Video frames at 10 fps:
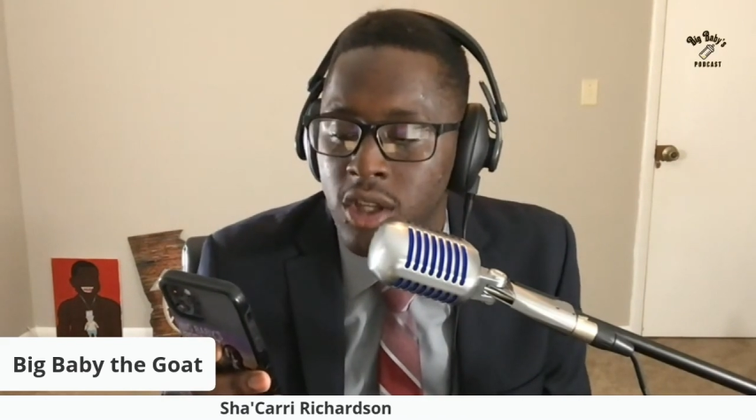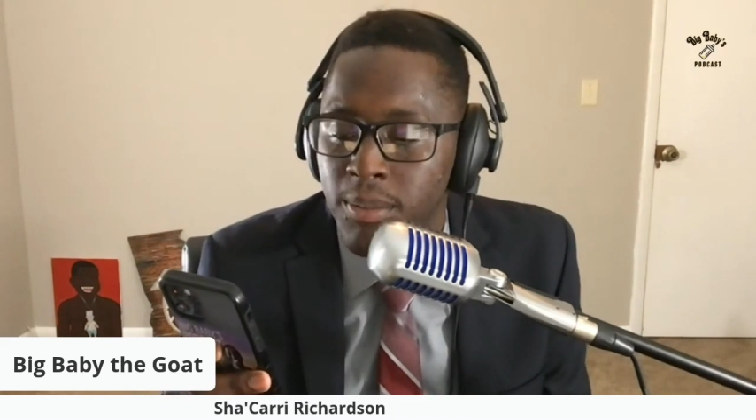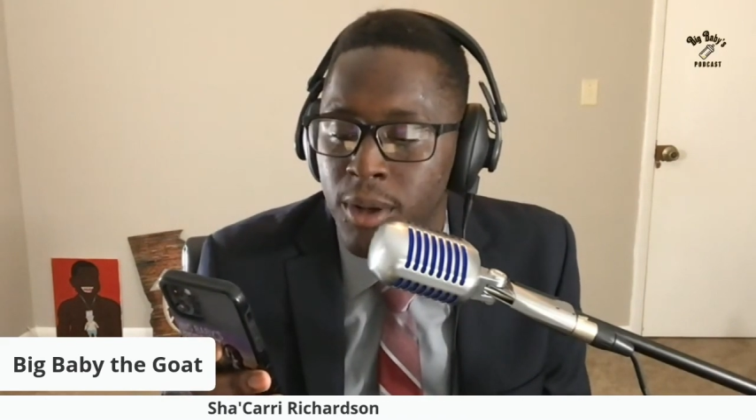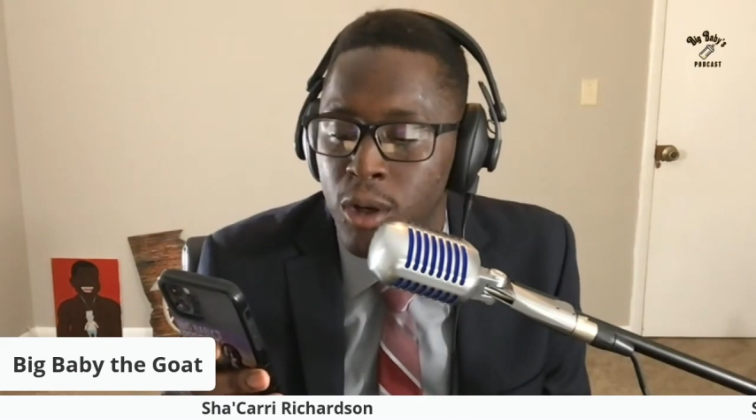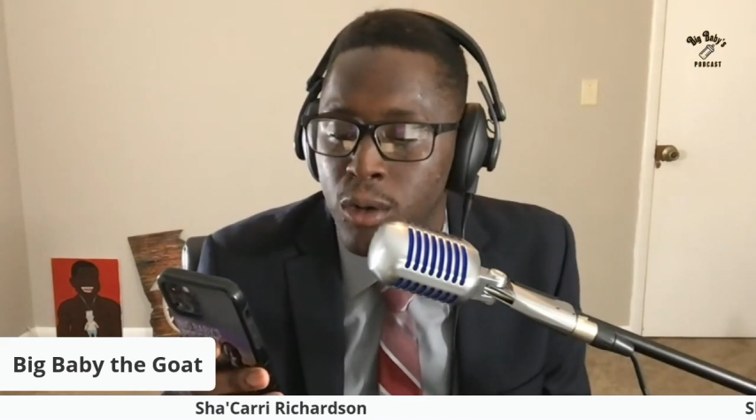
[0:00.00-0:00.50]

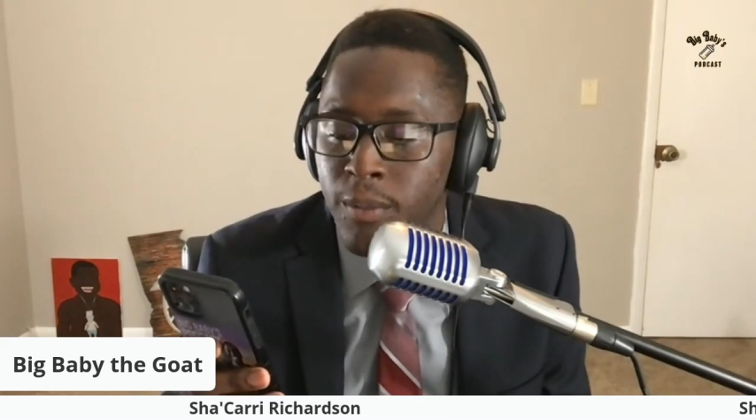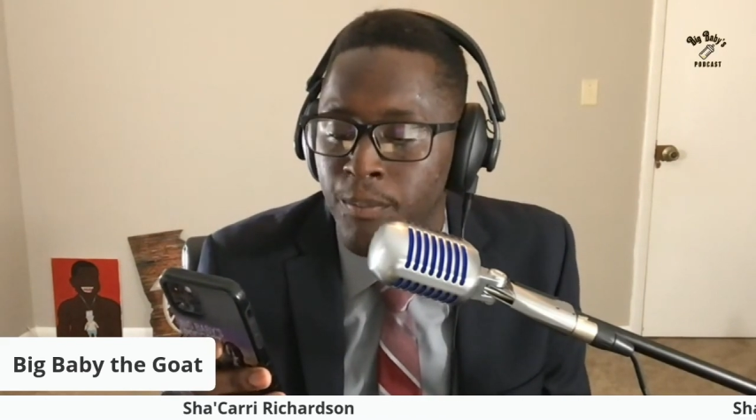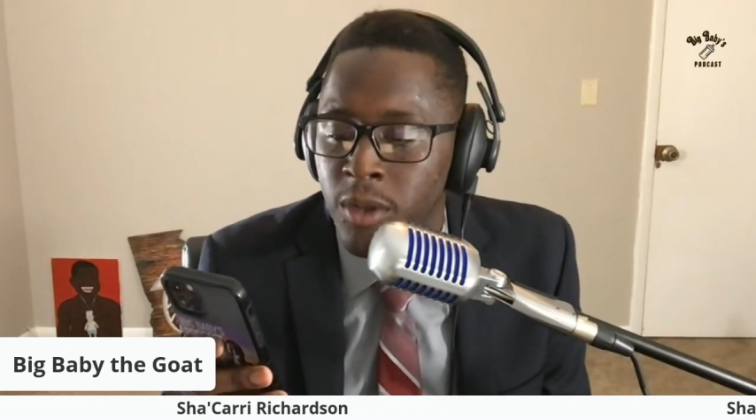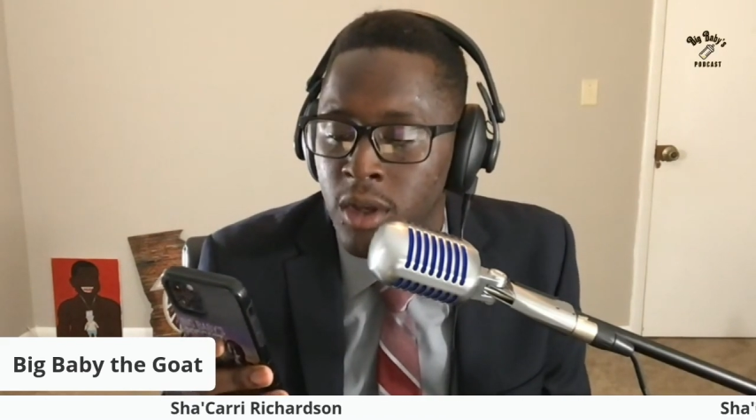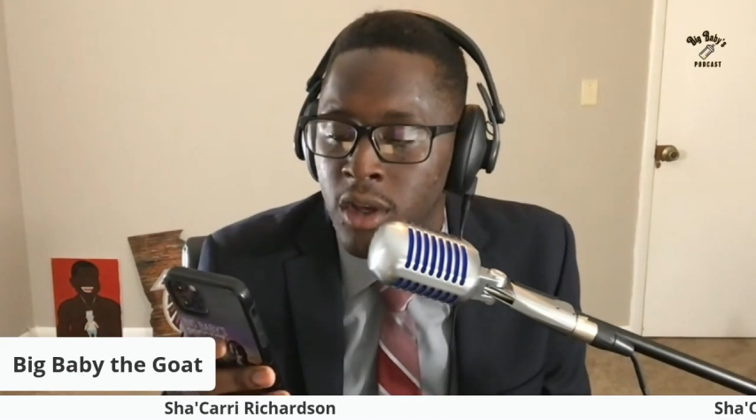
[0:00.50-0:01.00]
compared
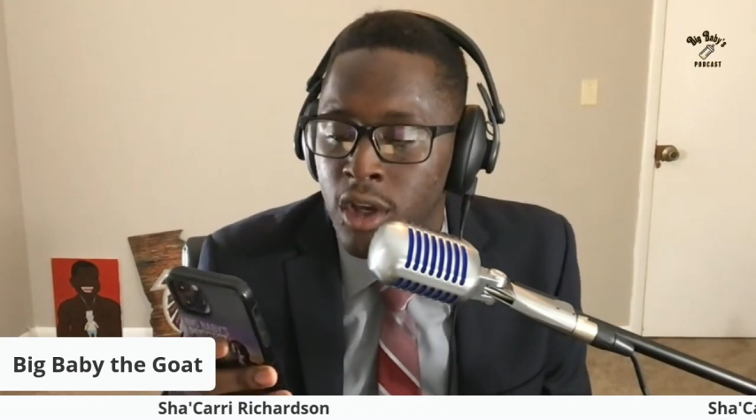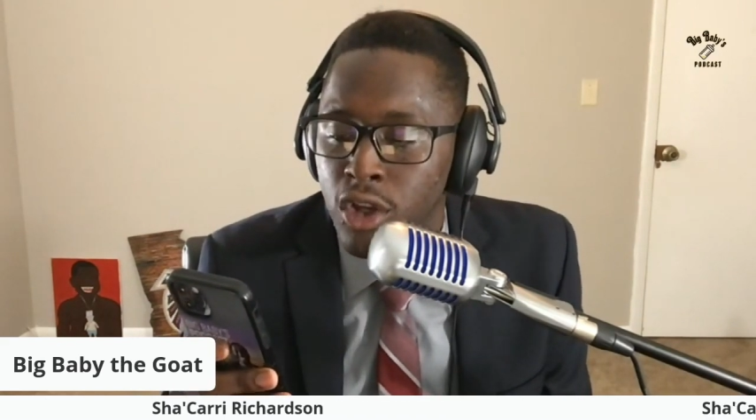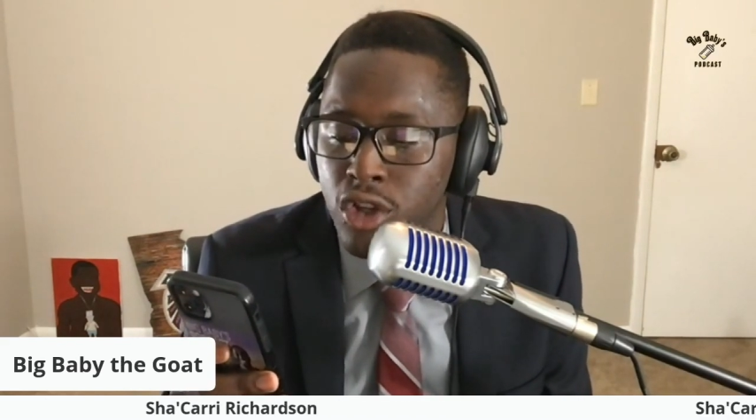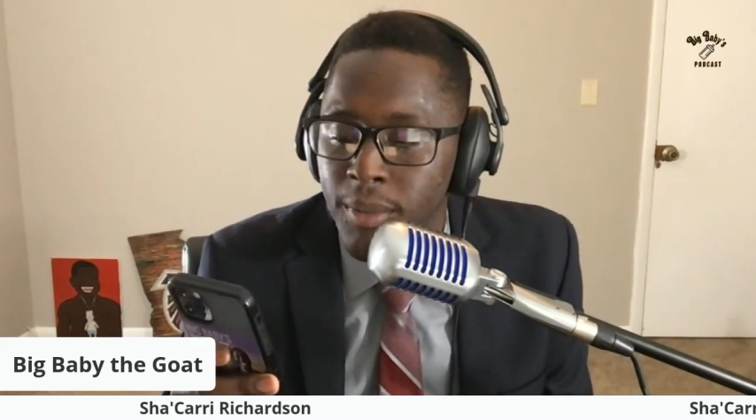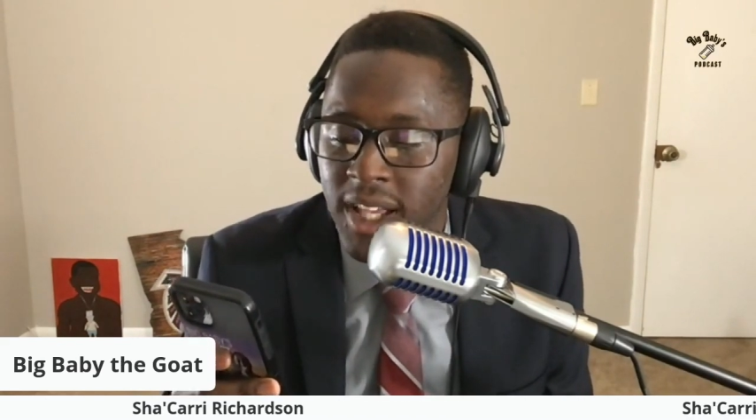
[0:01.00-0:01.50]

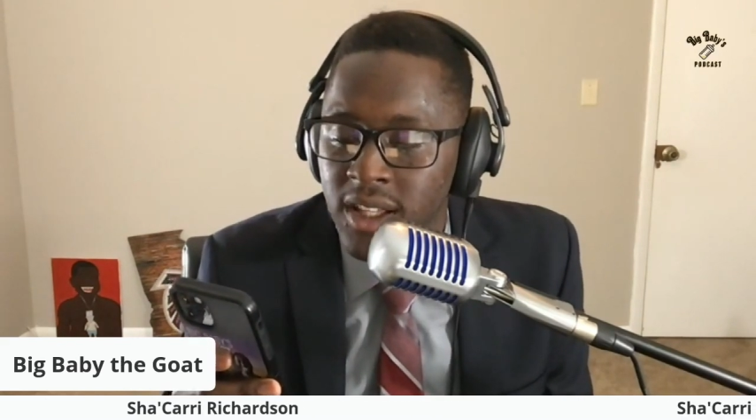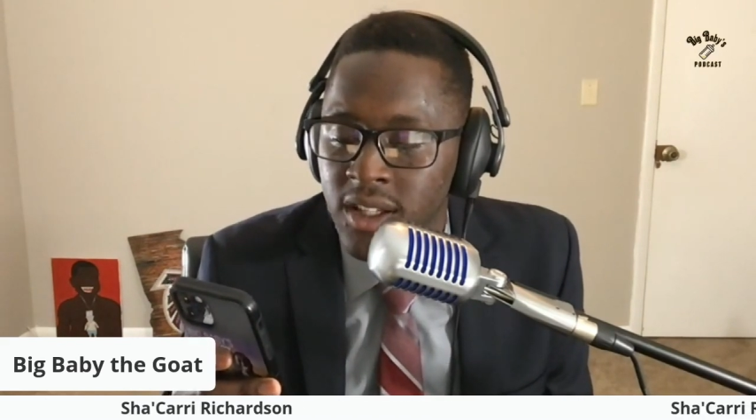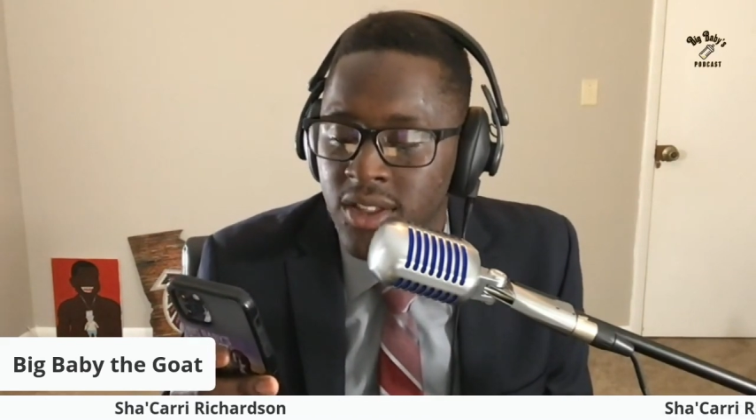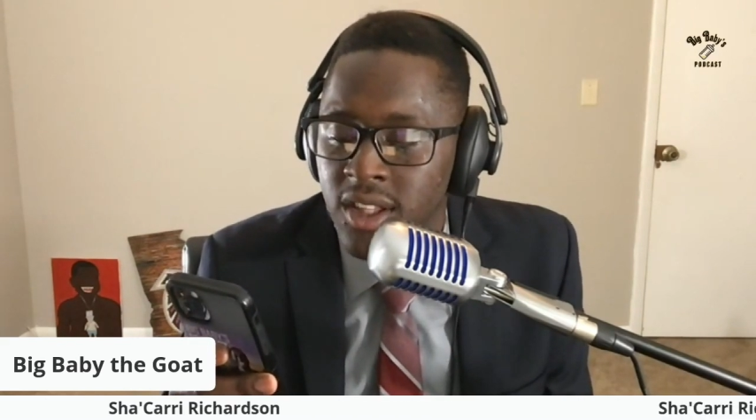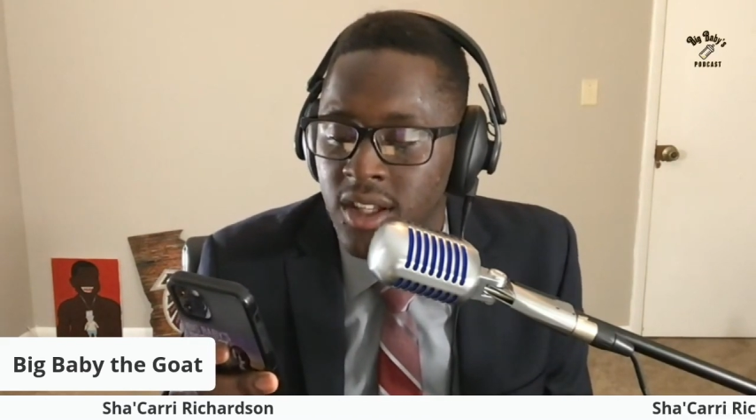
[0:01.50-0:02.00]
to my
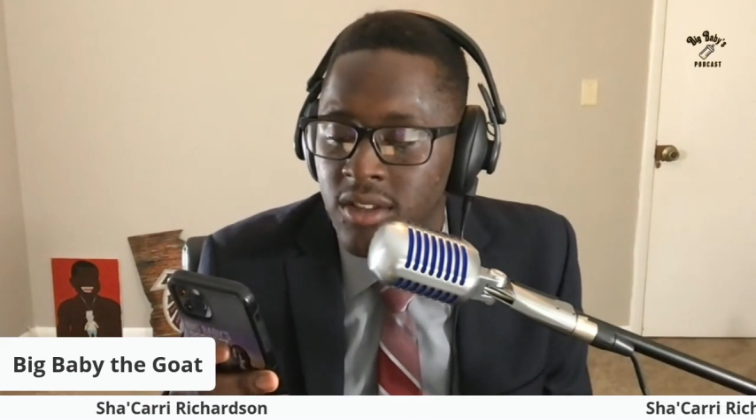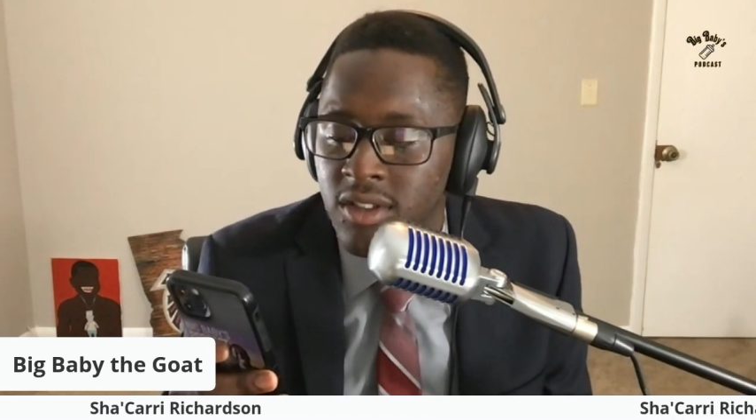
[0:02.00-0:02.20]
good things.